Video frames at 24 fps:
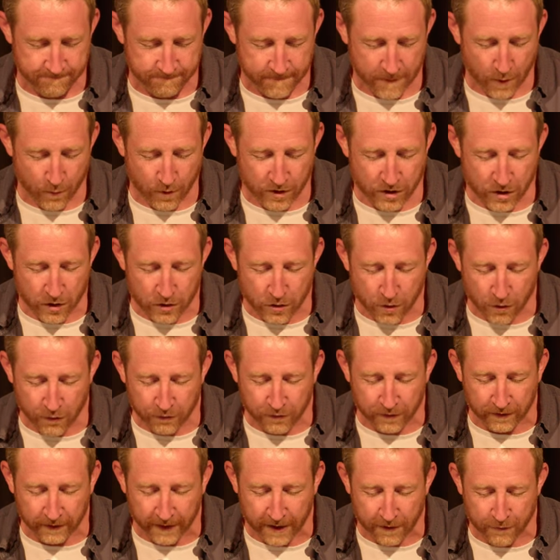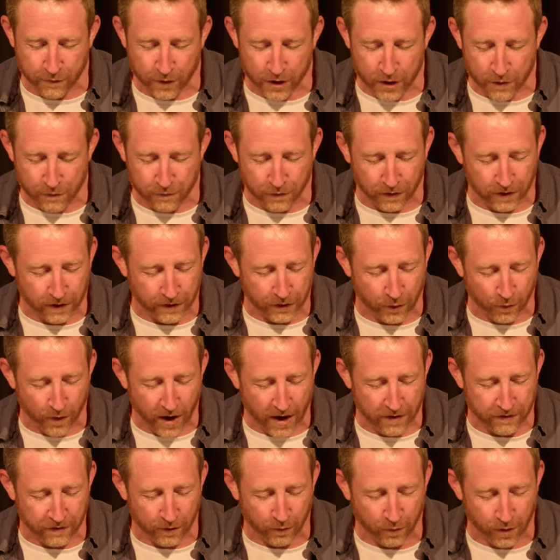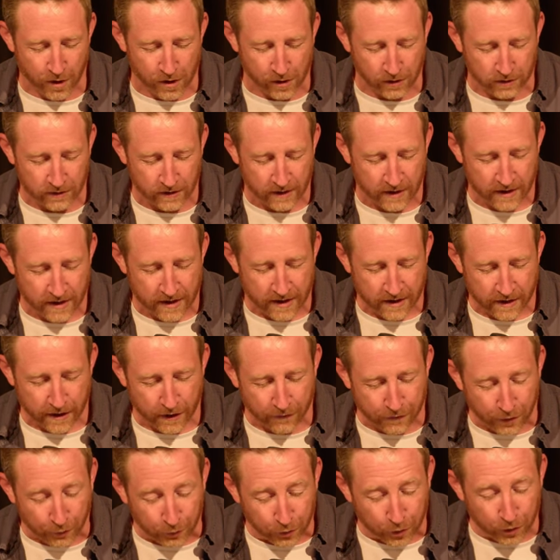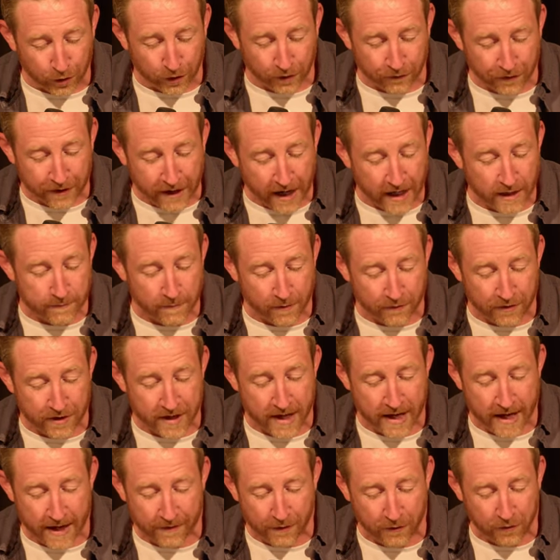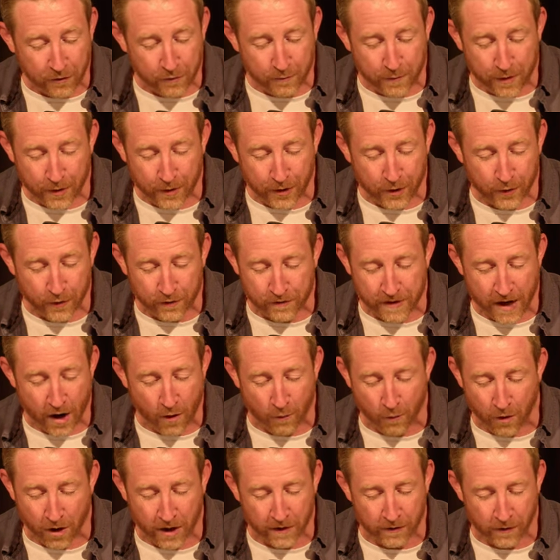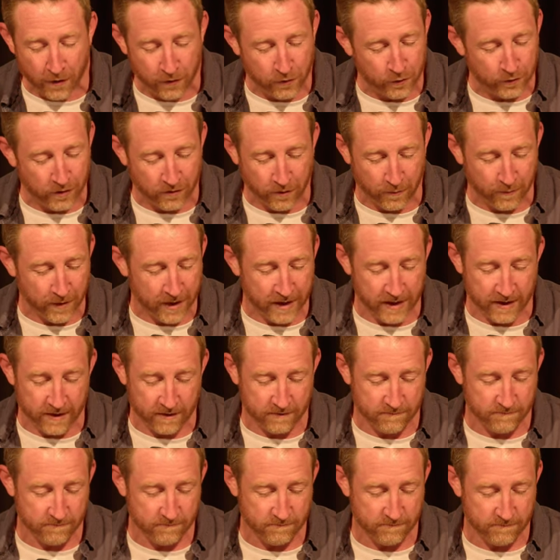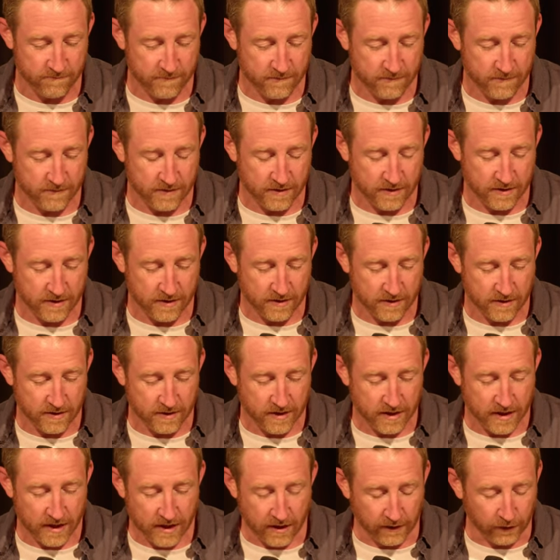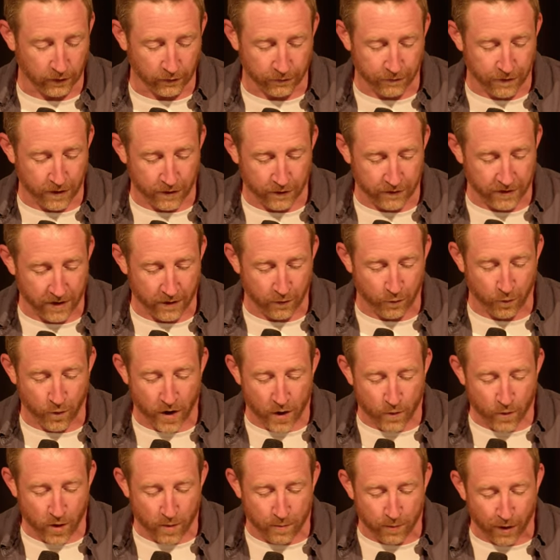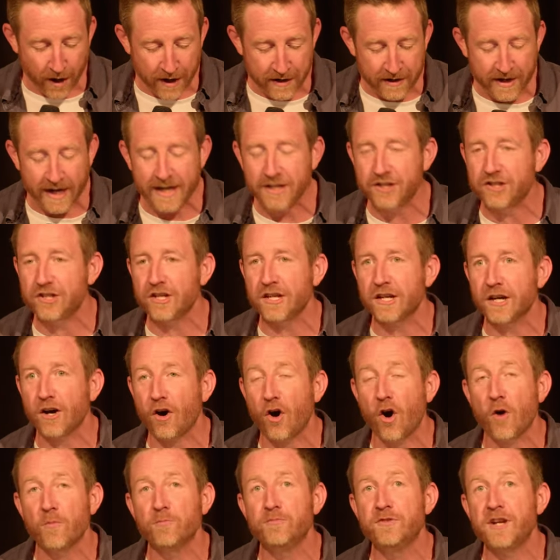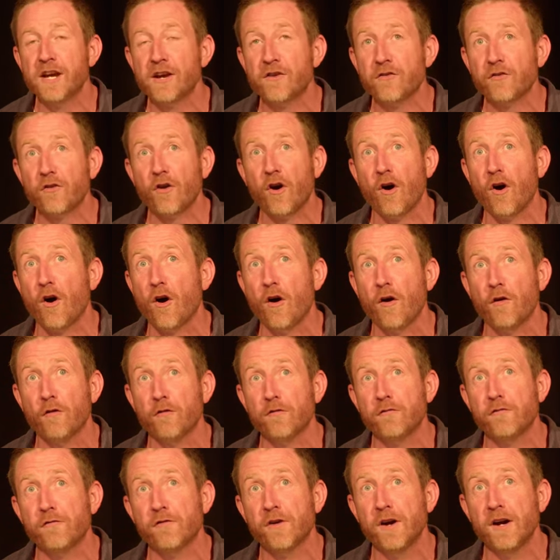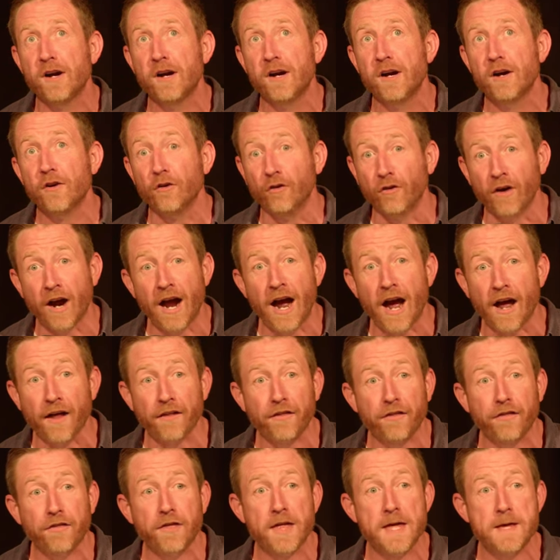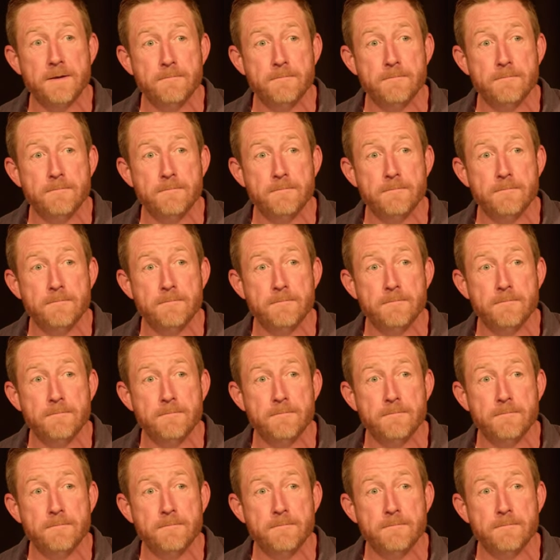in which you used to live when you followed the ways of the world and of the ruler of the kingdom of the air, the spirit who is now at work in those who are disobedient. A little further, it says, we were by nature objects of wrath,